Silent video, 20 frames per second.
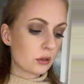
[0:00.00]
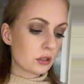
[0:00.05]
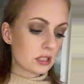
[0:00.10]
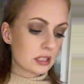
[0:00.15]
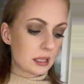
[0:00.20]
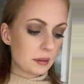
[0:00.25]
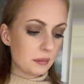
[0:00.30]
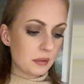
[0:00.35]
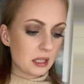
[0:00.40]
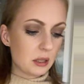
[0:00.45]
or
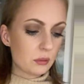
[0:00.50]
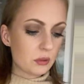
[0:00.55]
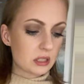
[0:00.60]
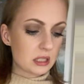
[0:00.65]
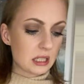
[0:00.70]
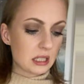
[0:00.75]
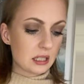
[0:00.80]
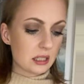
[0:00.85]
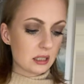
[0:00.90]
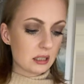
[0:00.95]
somebody was
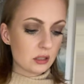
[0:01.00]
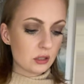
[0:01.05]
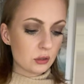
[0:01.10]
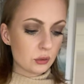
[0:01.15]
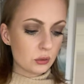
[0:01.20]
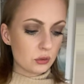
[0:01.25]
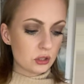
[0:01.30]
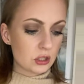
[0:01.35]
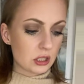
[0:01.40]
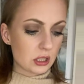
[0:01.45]
in an
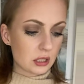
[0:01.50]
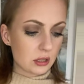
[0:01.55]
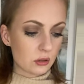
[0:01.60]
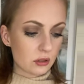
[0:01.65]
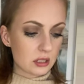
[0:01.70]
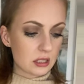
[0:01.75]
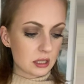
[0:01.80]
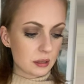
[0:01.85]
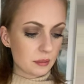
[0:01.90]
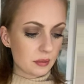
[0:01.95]
illusion,
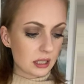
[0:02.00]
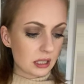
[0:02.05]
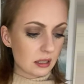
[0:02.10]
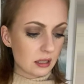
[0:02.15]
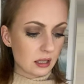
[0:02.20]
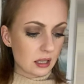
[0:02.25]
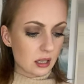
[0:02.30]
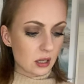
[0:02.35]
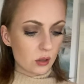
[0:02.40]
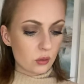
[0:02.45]
or
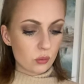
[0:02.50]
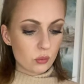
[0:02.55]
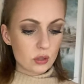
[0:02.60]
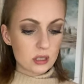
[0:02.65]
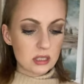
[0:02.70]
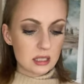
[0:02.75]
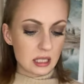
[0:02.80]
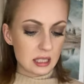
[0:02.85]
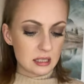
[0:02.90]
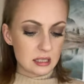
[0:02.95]
somebody
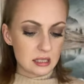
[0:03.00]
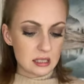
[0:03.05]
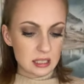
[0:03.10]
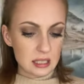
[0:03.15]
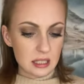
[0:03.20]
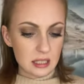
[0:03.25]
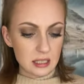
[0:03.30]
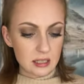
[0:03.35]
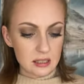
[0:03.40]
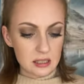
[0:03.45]
was not
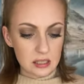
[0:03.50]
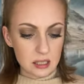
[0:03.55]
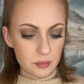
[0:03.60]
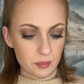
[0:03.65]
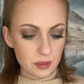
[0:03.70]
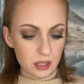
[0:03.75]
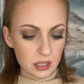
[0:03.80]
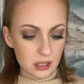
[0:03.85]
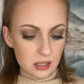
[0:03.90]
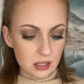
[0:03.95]
seeing
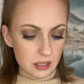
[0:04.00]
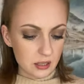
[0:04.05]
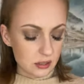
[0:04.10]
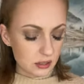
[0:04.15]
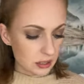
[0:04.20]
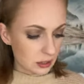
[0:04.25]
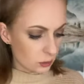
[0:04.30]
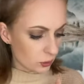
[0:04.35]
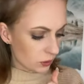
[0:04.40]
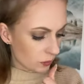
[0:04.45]
something
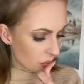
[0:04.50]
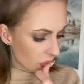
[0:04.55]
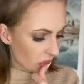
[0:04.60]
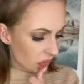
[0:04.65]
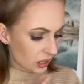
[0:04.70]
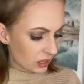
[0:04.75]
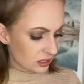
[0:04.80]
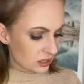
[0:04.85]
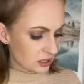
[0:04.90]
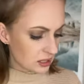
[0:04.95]
clearly, or
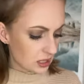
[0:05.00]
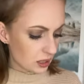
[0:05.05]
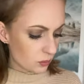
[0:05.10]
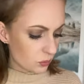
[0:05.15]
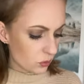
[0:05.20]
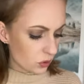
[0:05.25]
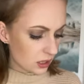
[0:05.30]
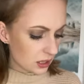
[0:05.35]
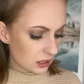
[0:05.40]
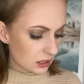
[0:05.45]

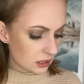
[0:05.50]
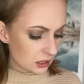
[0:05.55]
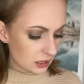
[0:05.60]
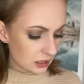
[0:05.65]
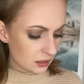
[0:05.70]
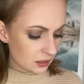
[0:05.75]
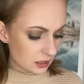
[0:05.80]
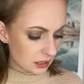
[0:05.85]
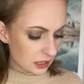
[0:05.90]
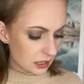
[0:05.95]
someone
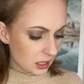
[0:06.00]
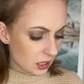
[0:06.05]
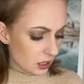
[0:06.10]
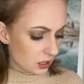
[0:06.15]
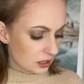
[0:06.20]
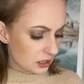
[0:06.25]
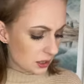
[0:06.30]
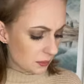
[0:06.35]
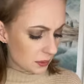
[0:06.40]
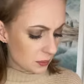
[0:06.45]
clearly.
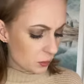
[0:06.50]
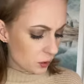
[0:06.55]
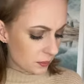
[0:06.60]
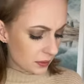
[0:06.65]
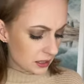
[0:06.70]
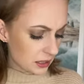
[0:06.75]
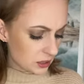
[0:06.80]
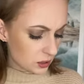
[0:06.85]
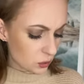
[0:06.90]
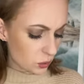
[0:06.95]
Tell me more
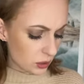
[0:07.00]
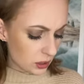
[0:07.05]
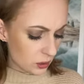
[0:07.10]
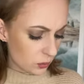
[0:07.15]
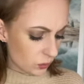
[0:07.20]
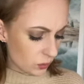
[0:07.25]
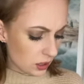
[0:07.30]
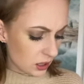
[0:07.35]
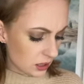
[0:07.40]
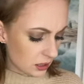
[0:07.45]
about this Queen
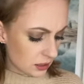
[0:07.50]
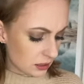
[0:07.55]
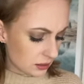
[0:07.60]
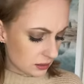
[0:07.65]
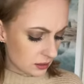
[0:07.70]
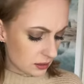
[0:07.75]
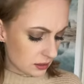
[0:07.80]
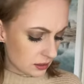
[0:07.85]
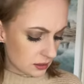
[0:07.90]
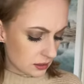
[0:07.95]
of
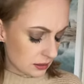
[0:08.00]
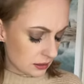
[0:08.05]
Wands.